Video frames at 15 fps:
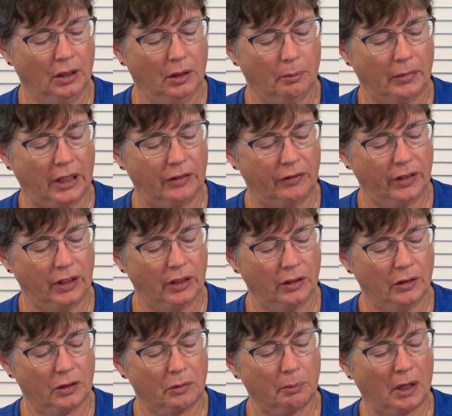my
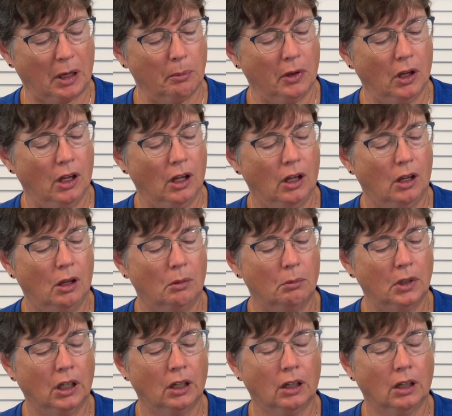fingers, my palm,